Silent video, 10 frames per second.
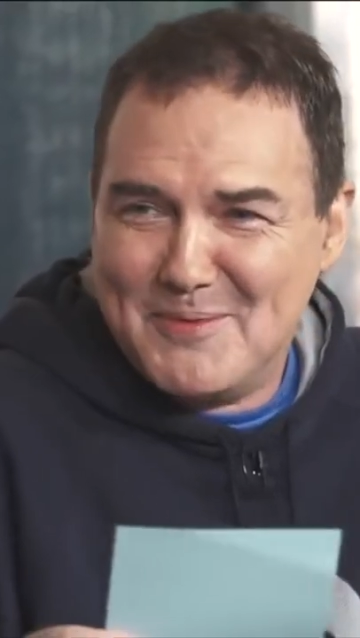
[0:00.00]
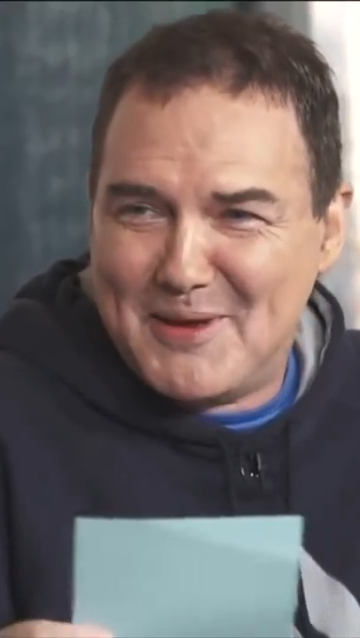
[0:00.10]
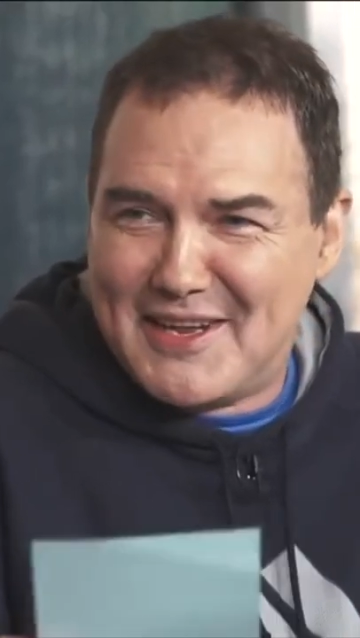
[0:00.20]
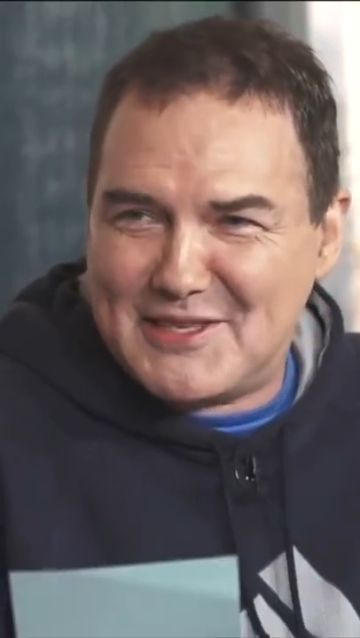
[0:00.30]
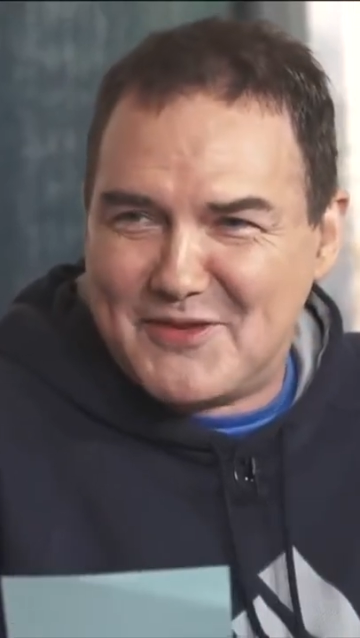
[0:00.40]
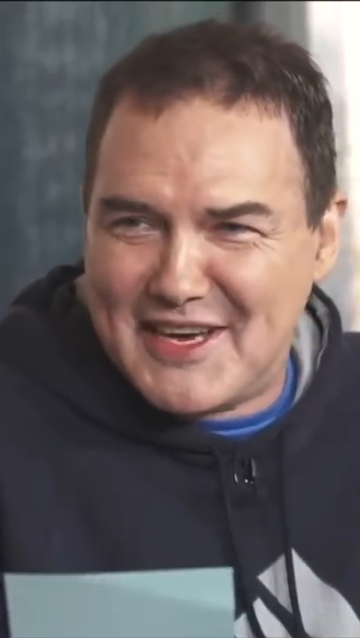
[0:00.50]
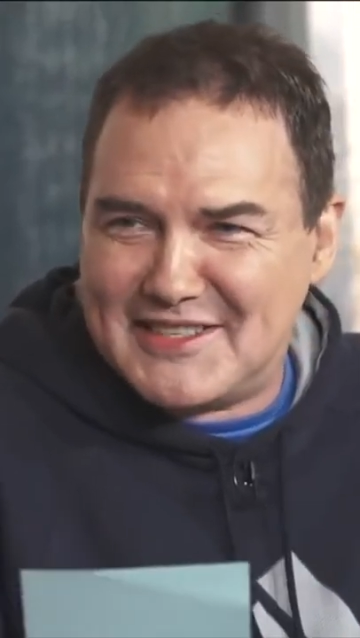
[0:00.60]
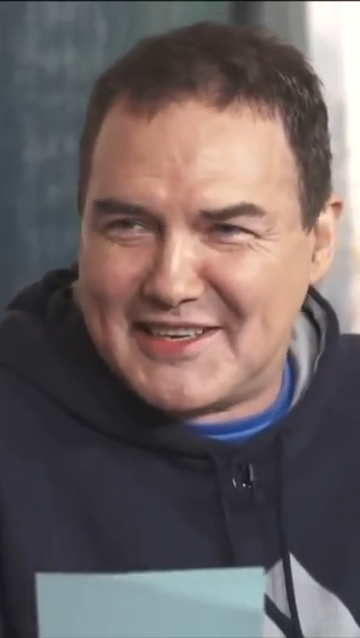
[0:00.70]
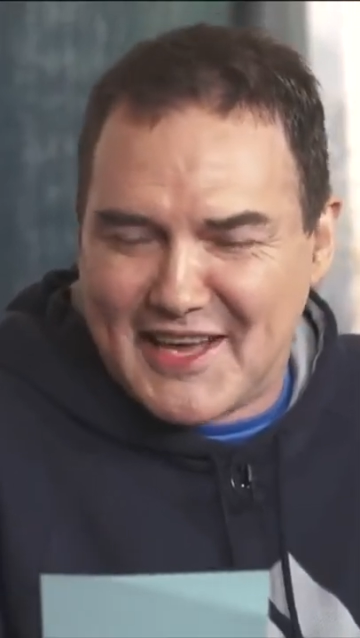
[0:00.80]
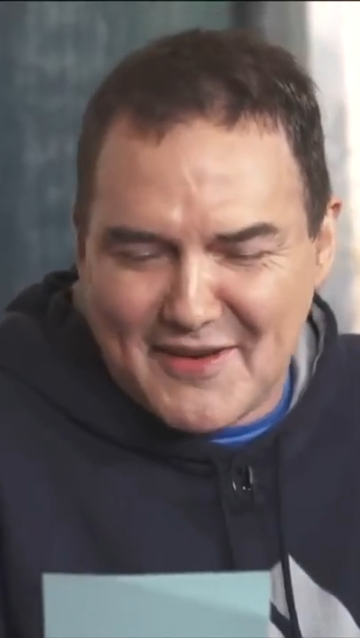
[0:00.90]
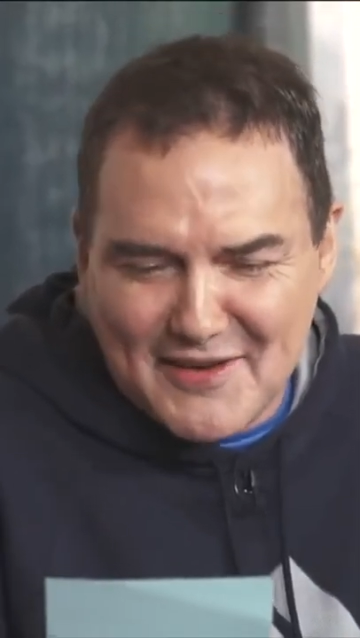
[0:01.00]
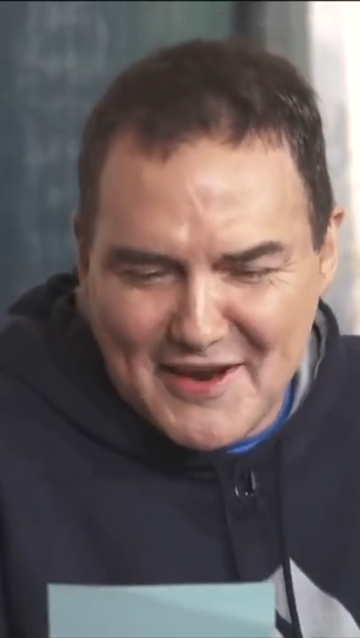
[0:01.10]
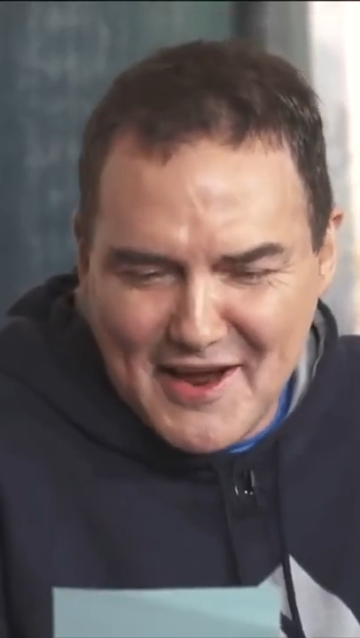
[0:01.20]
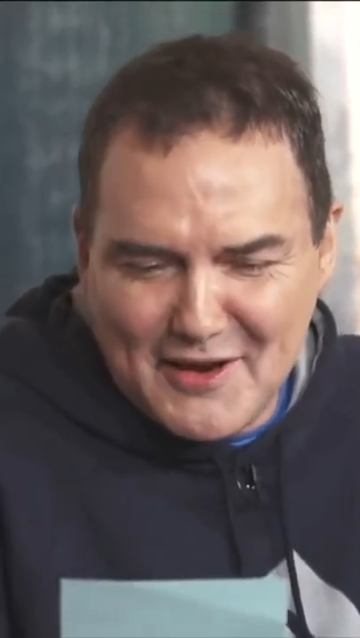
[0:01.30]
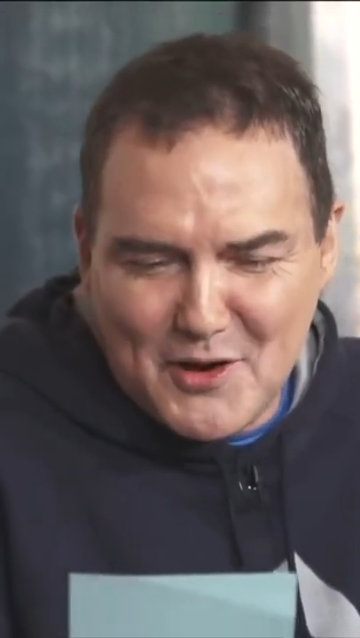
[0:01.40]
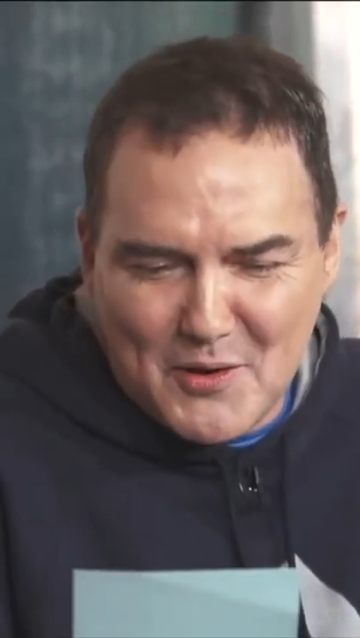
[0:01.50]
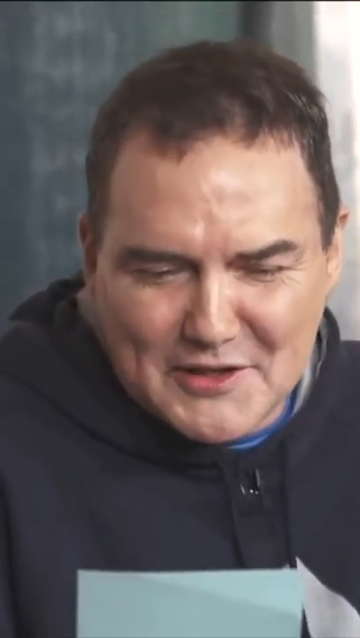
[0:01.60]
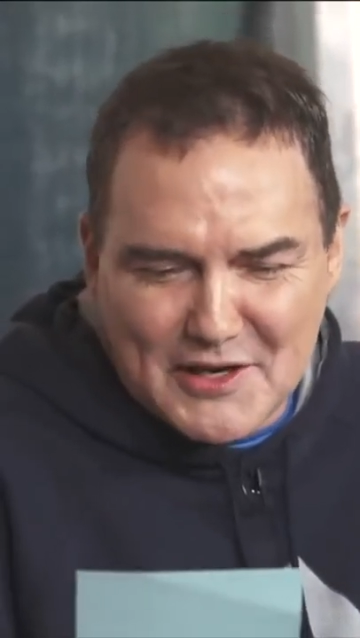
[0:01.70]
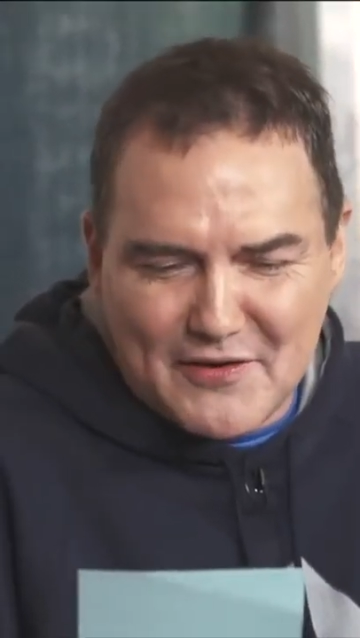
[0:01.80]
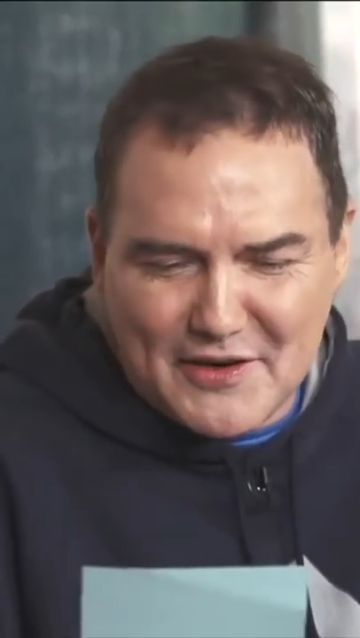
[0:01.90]
but let's face it, Kevin, no
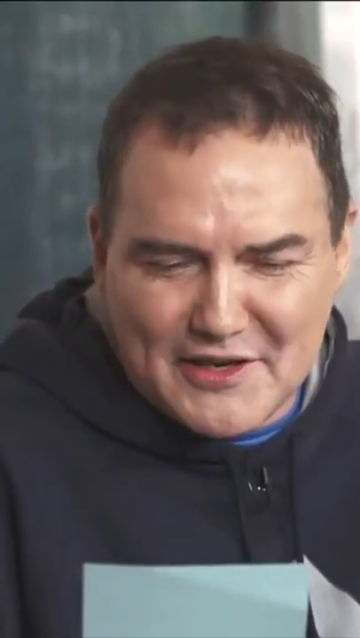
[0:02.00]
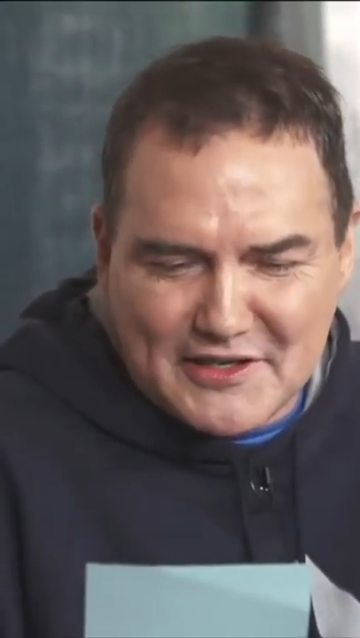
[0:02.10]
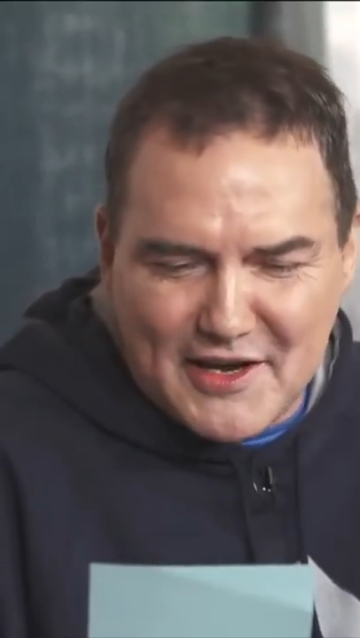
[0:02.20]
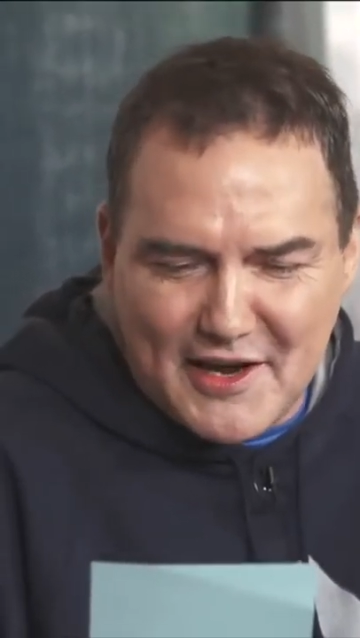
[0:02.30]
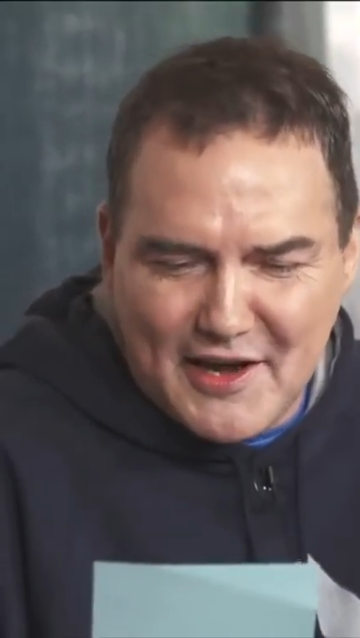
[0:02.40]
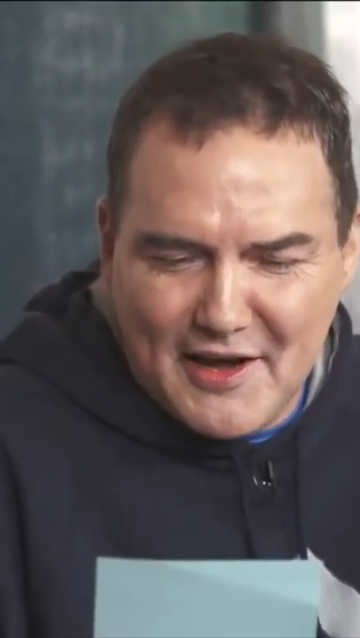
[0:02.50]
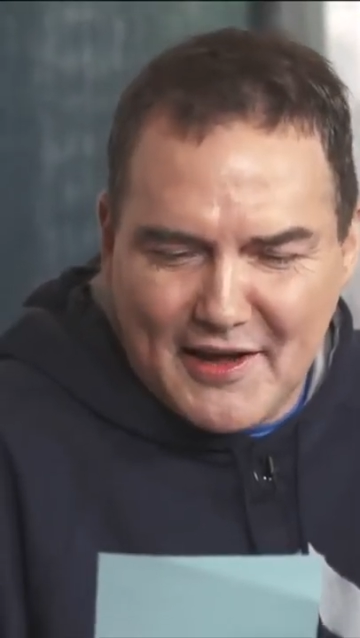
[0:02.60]
one's ever going to say,